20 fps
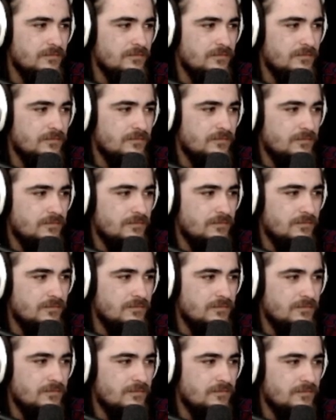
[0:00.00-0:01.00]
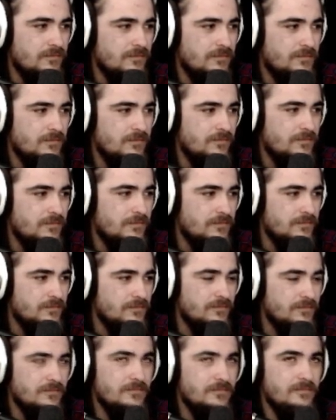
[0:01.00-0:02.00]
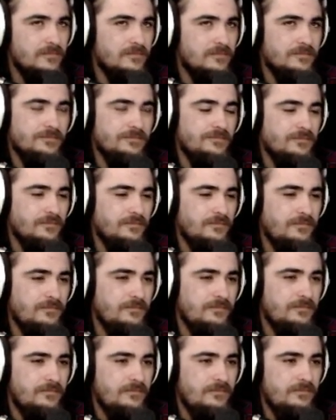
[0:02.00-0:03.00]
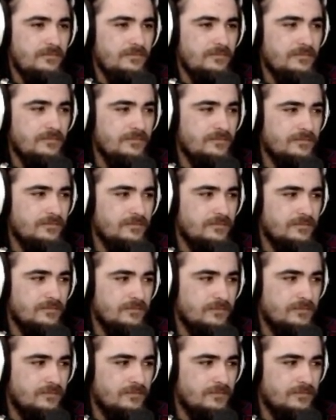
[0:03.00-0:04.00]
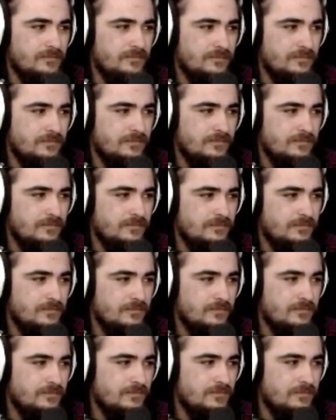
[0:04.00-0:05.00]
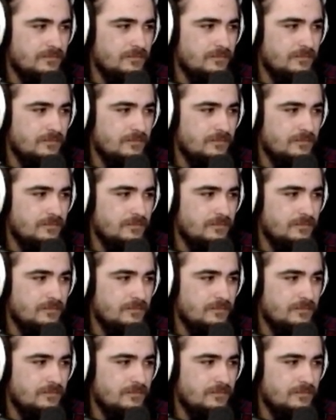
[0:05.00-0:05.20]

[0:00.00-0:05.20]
No words are spoken by the person on screen.